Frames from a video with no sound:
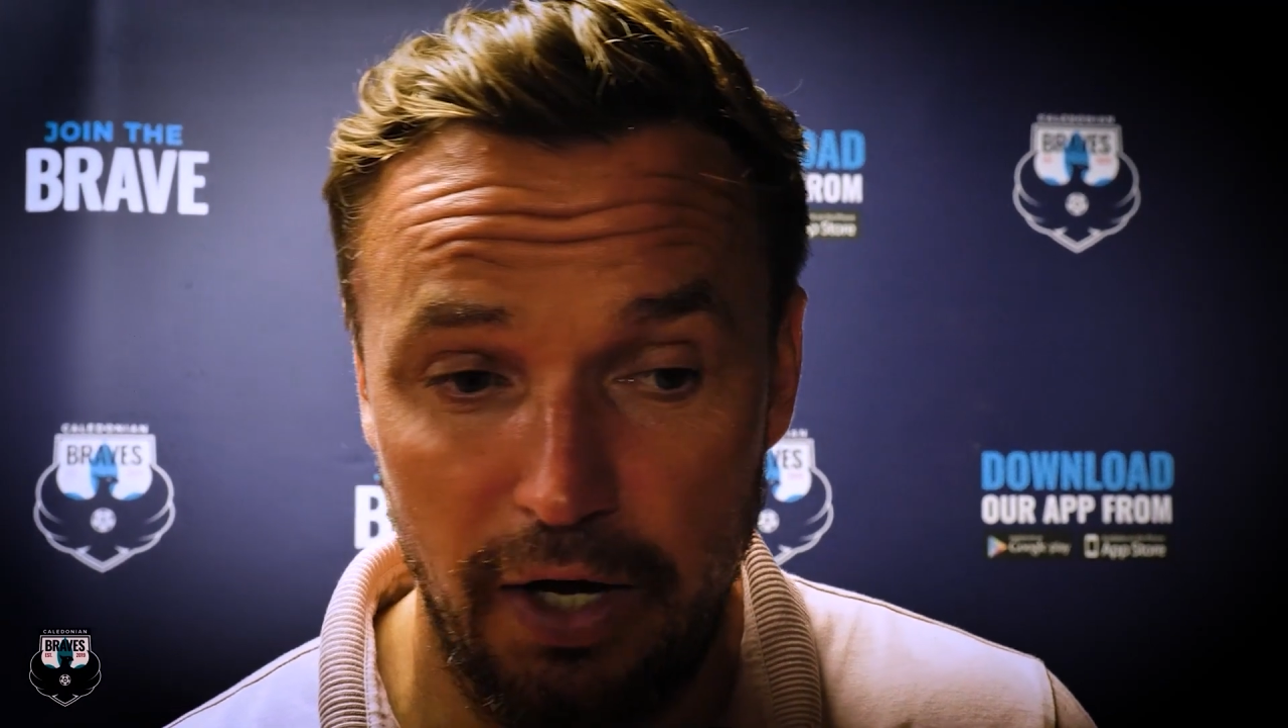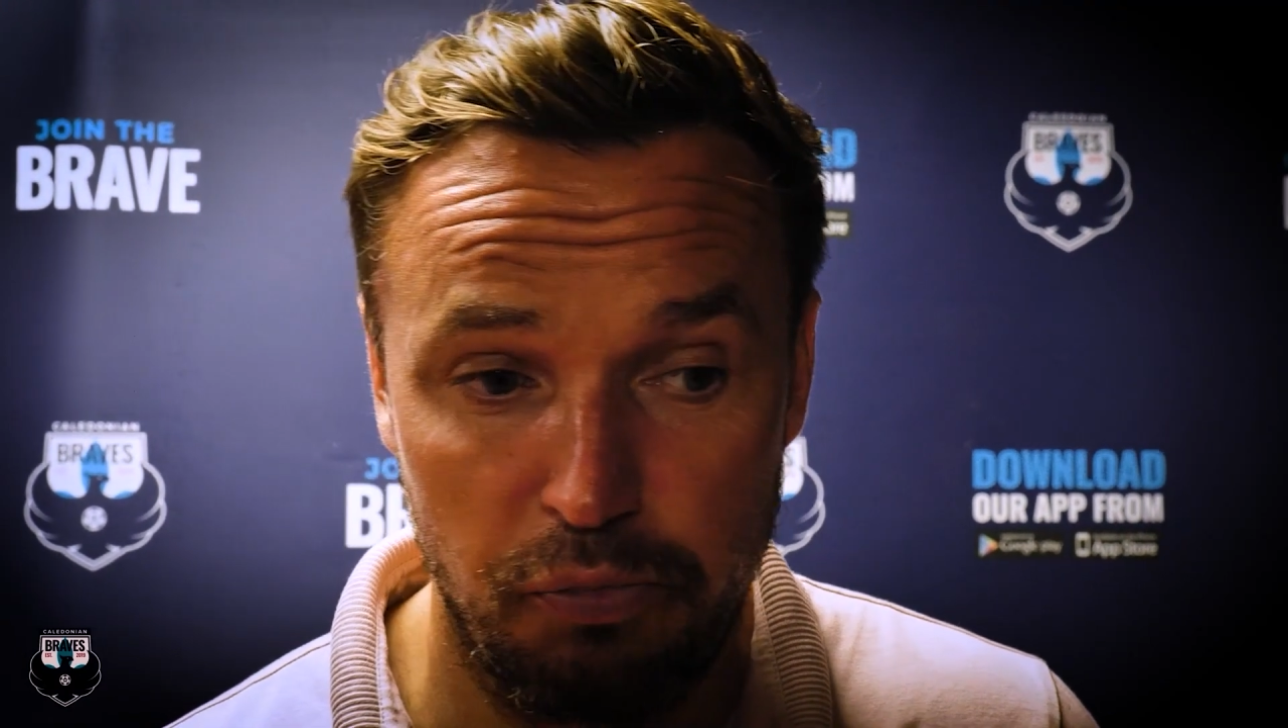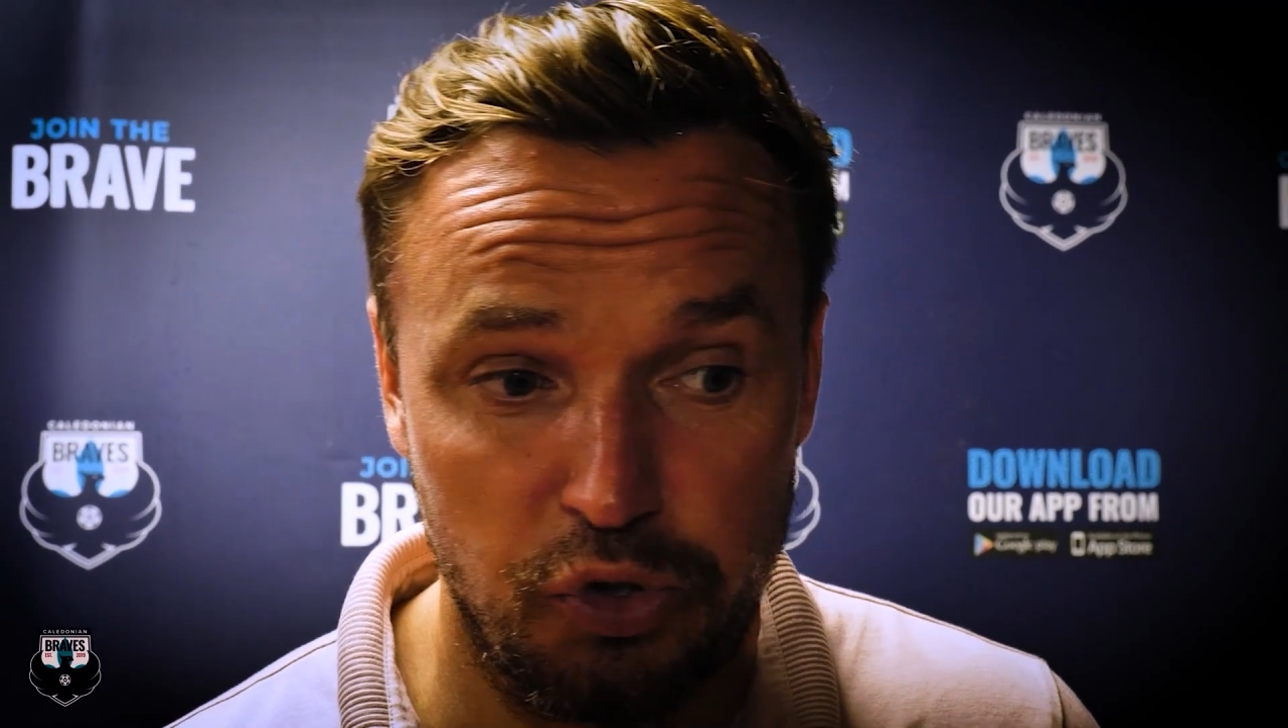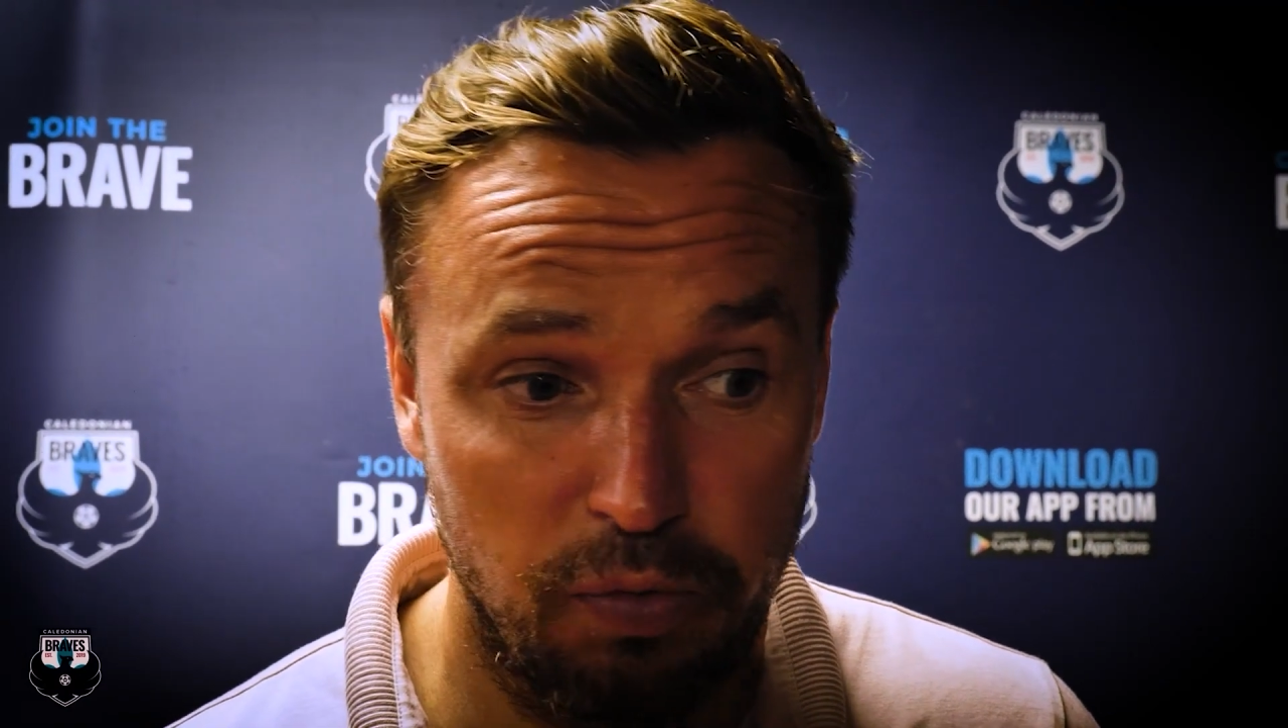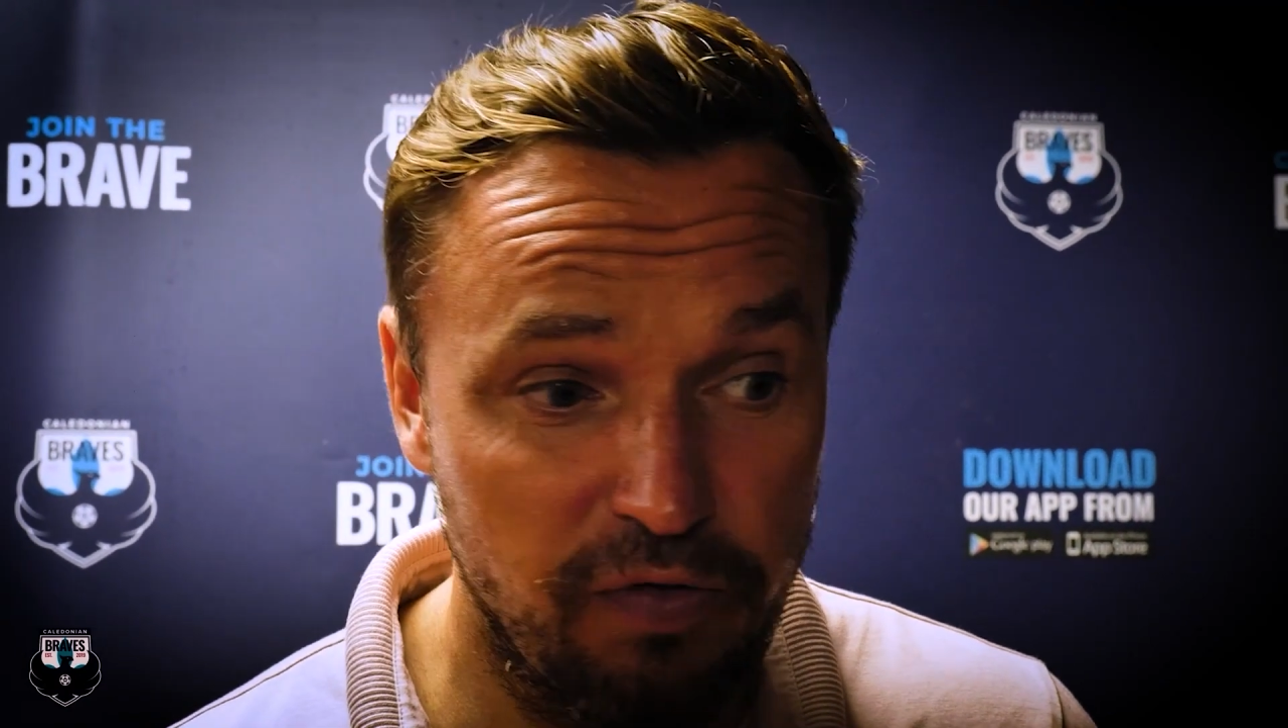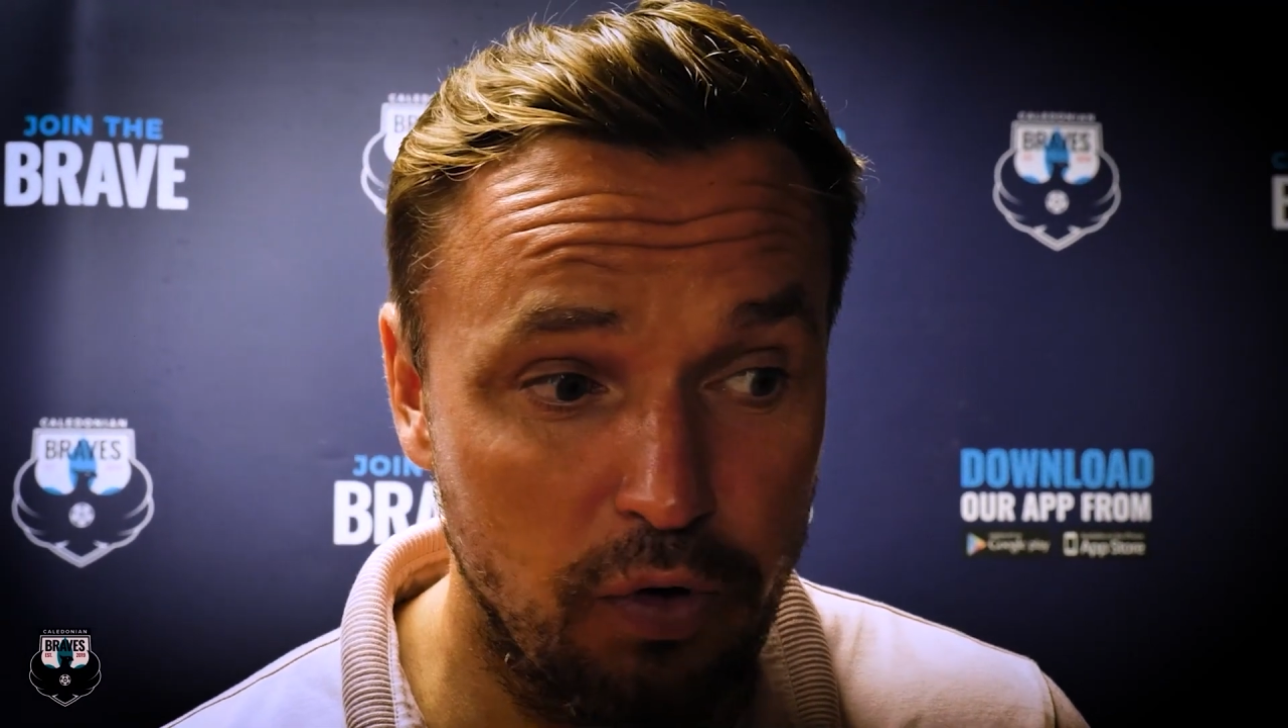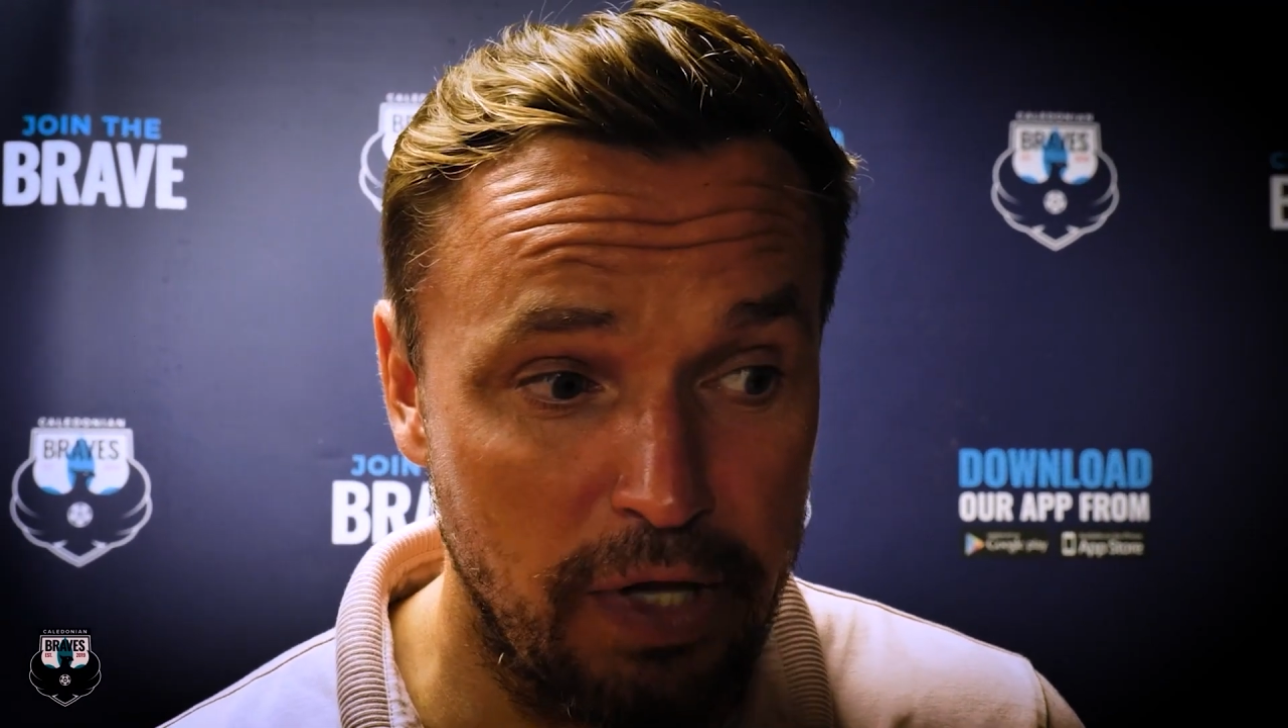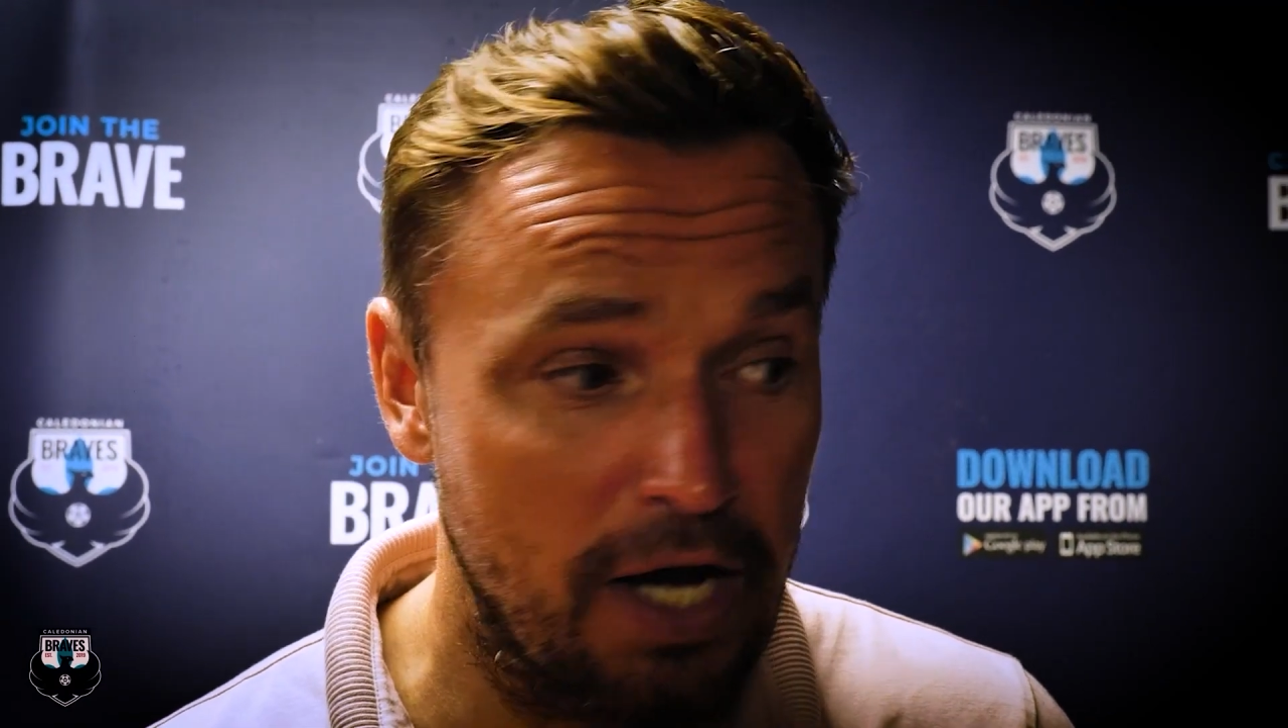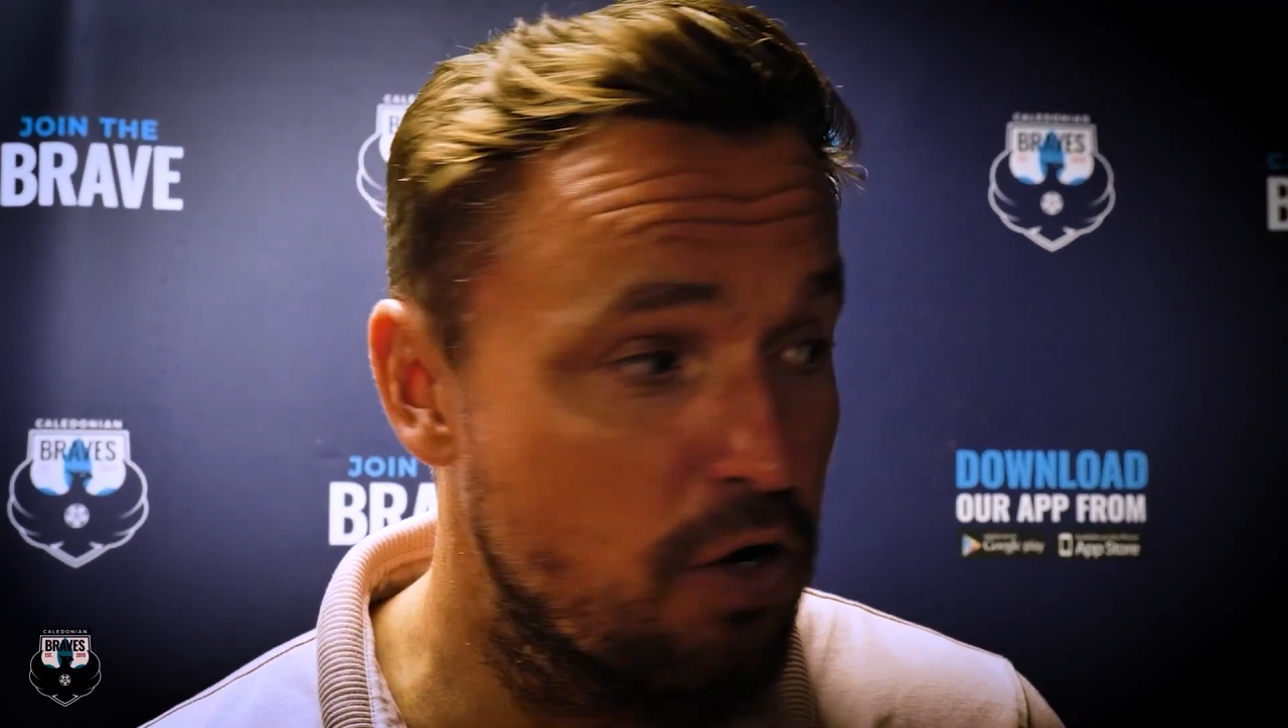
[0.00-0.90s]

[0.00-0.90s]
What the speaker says: So we've got that